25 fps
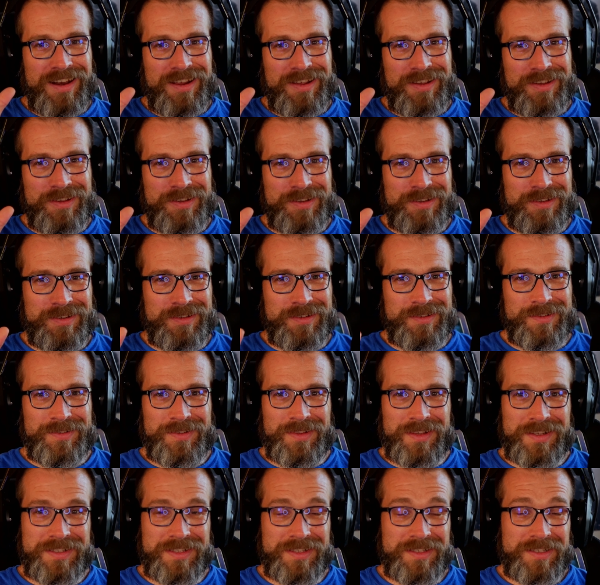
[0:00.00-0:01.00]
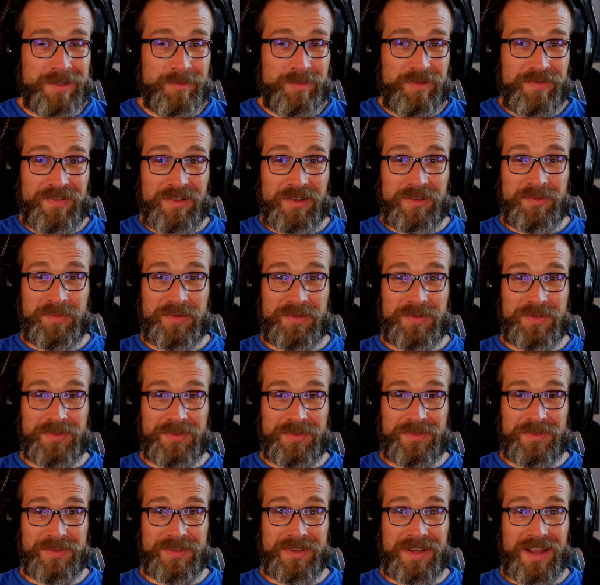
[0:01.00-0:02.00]
Hello, this is the Provoked
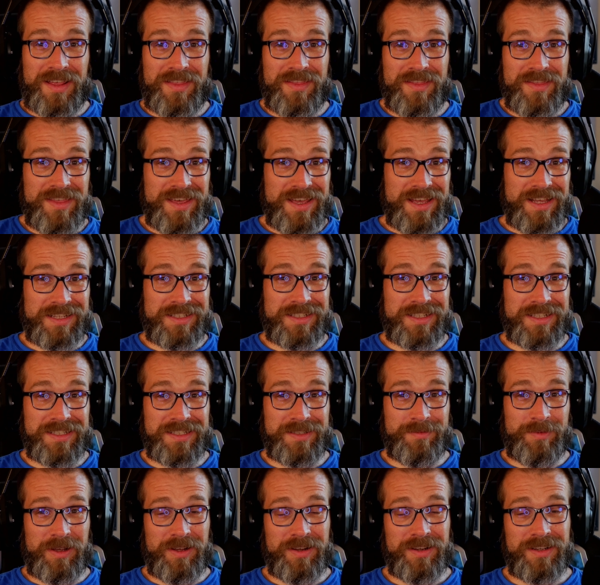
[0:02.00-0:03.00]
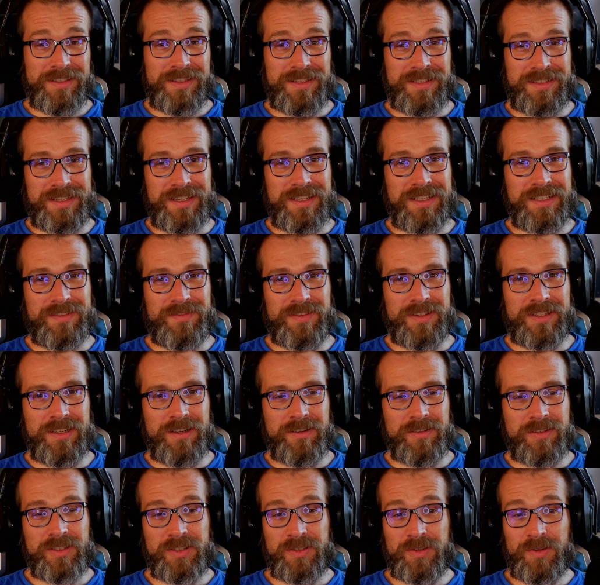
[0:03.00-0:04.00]
Prawn, and this is a behind the scenes
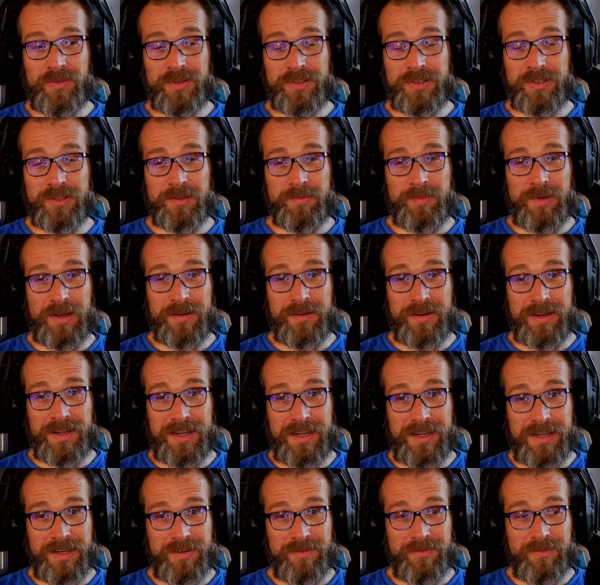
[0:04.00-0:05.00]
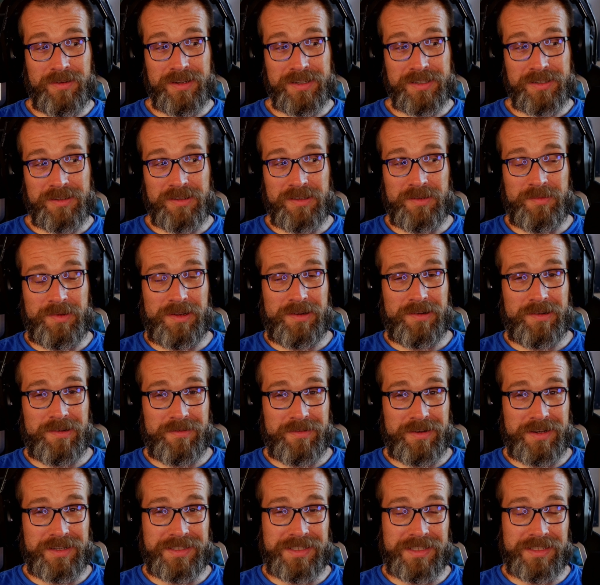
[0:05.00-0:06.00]
video to talk to you about how I go about
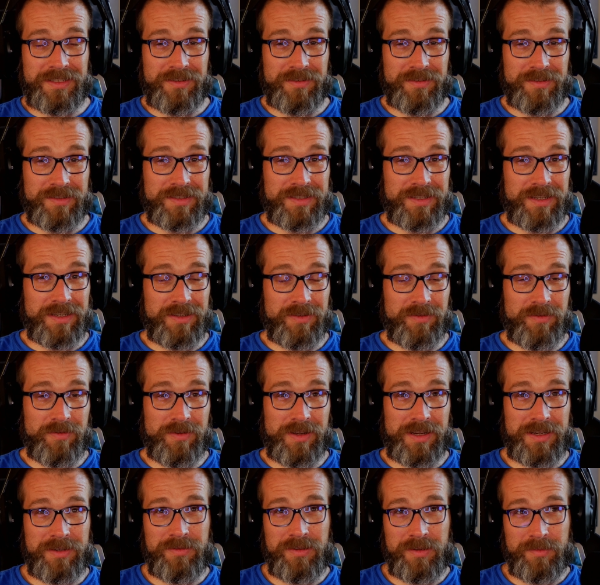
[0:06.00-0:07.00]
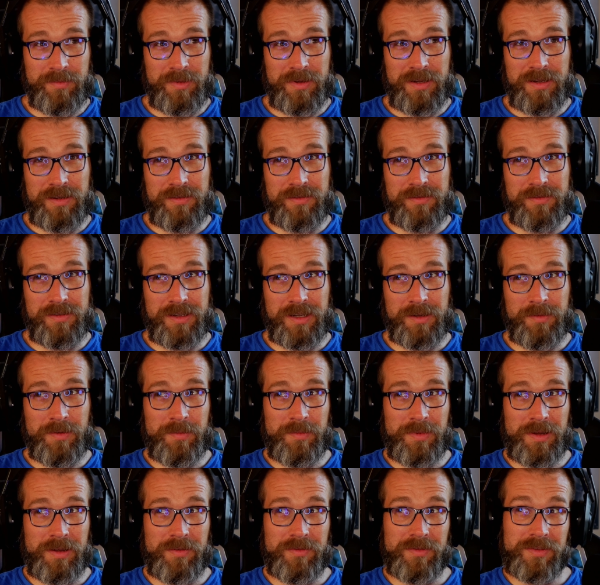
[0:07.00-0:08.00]
creating content, or how I come
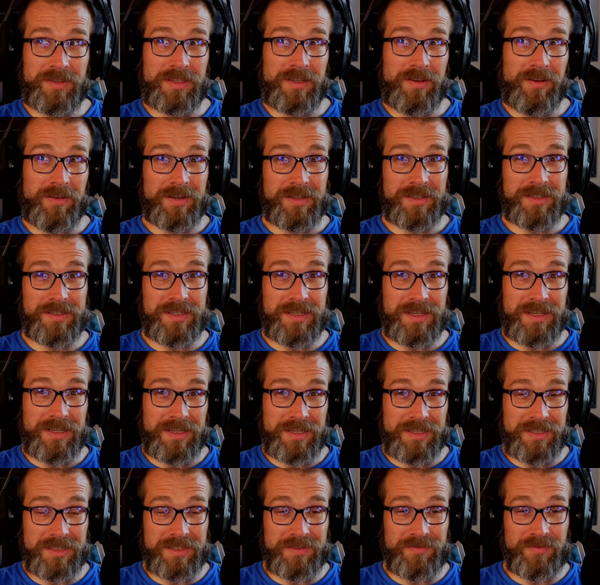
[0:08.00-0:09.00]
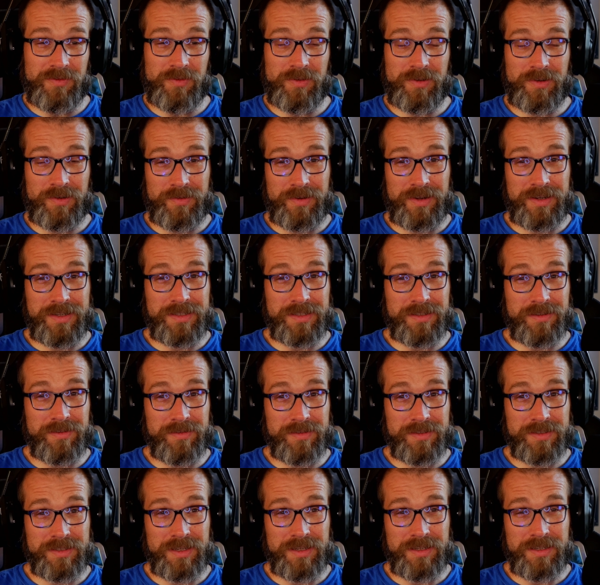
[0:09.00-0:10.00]
about the ideas for creating
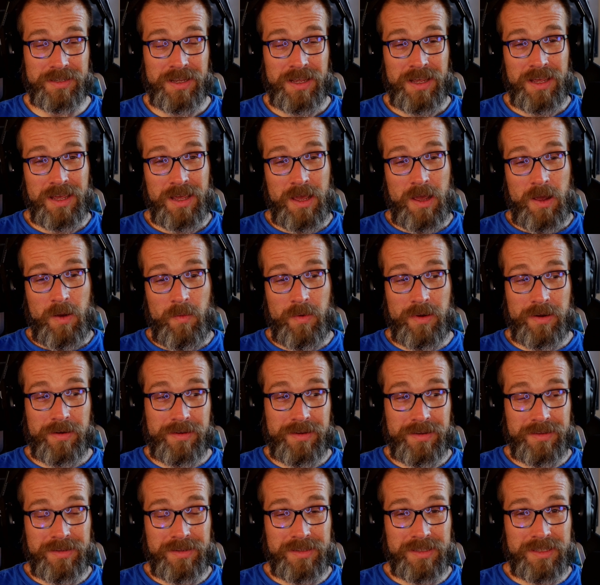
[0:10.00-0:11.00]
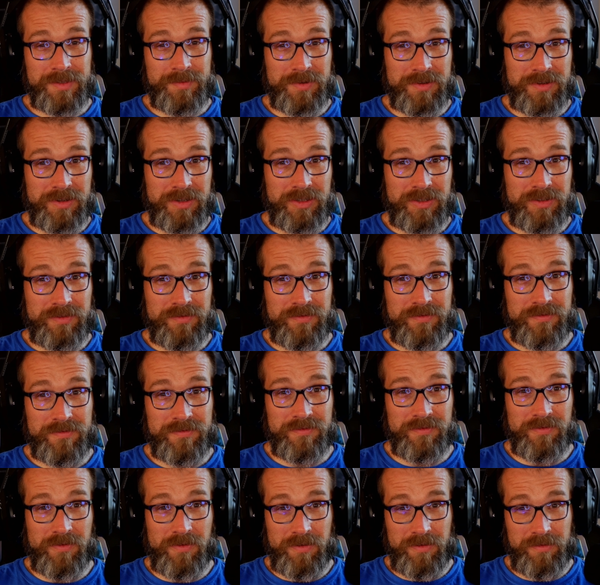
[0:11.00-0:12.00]
content, where I get the inspiration
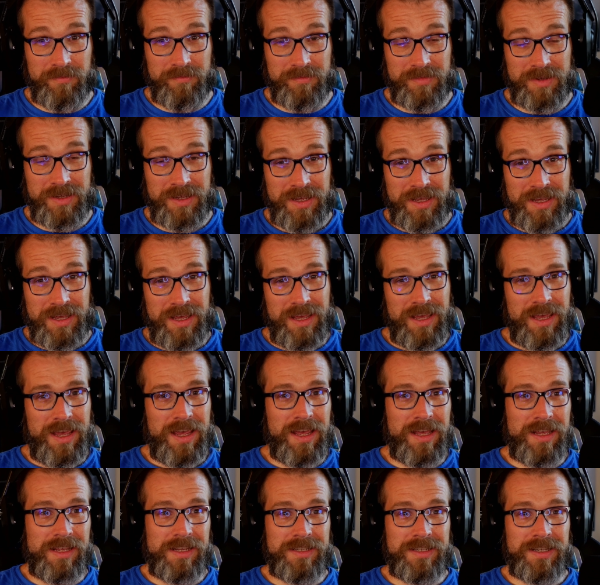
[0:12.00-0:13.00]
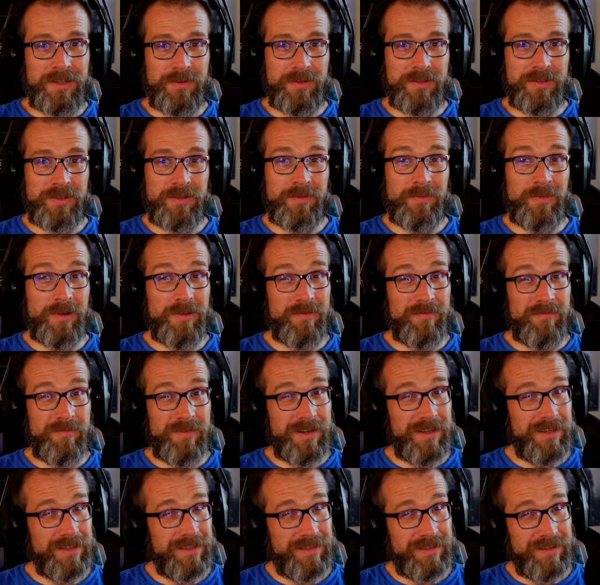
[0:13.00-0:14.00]
from, and how I do my
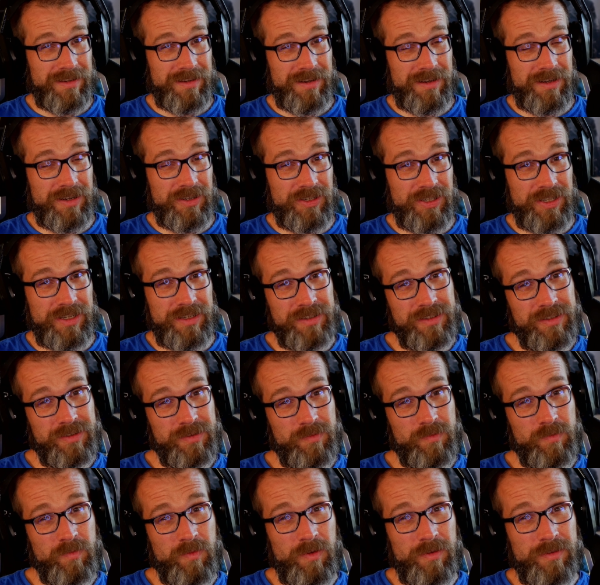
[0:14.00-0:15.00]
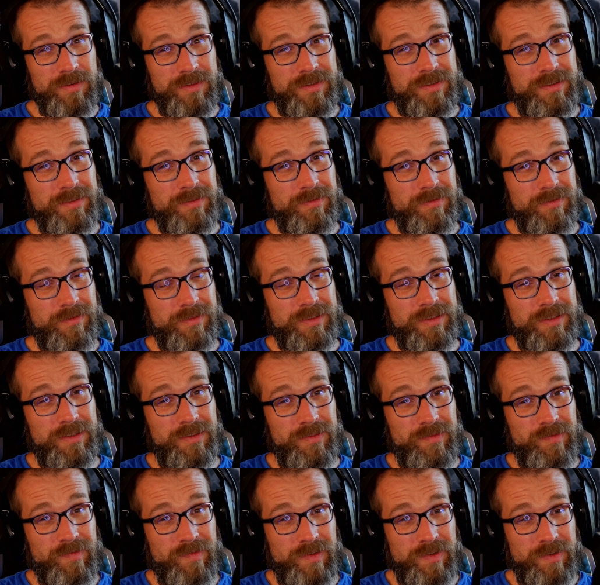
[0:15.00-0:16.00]
research into what sorts
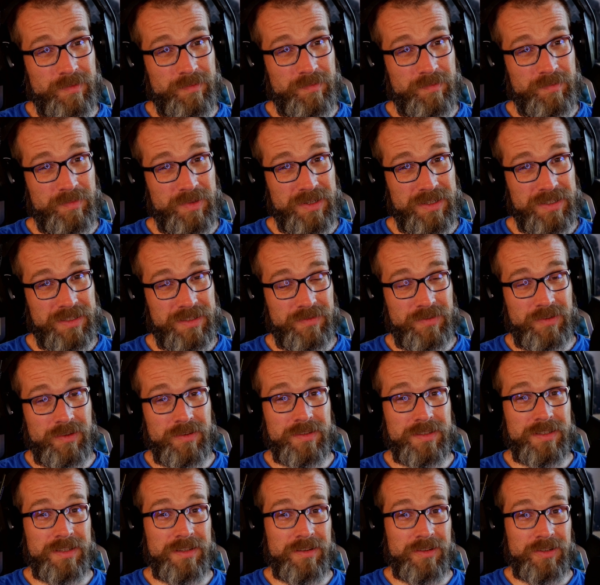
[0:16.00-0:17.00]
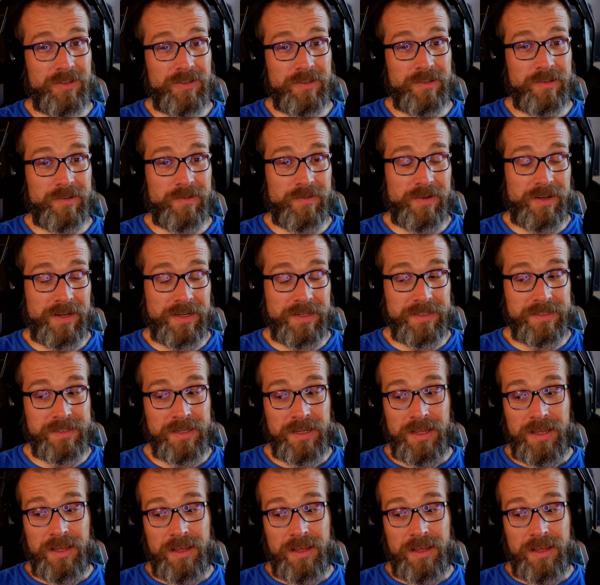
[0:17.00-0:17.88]
of bits of content I should create.